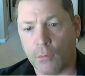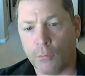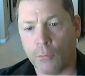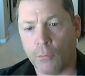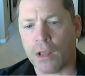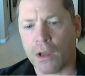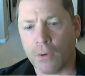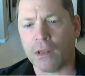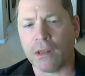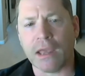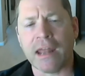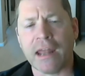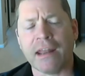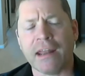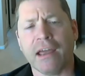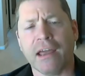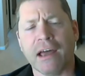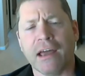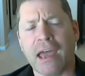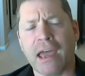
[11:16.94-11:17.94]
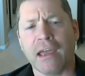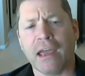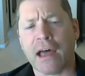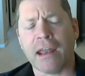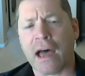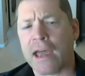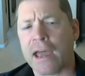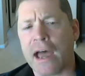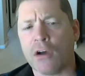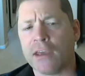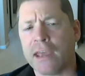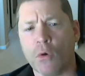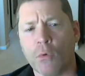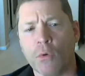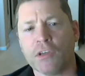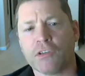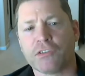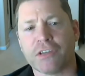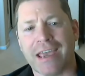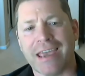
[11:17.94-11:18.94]
Well, and, and I
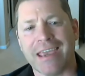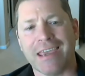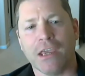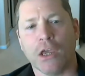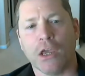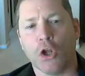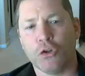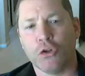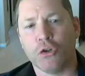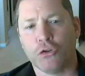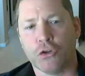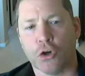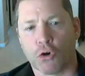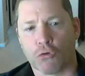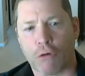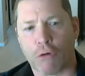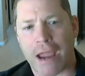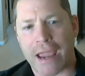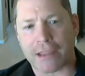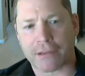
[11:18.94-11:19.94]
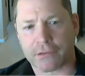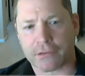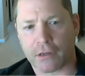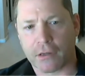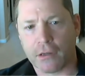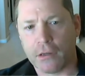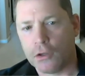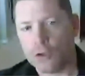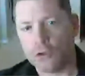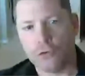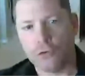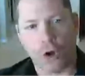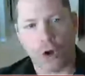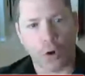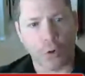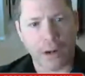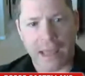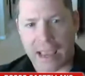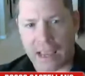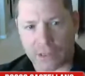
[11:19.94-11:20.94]
always say direct,
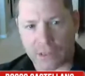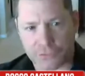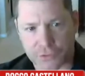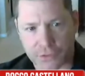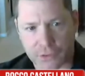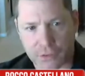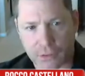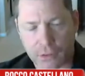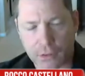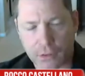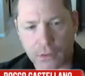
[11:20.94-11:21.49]
don't ask.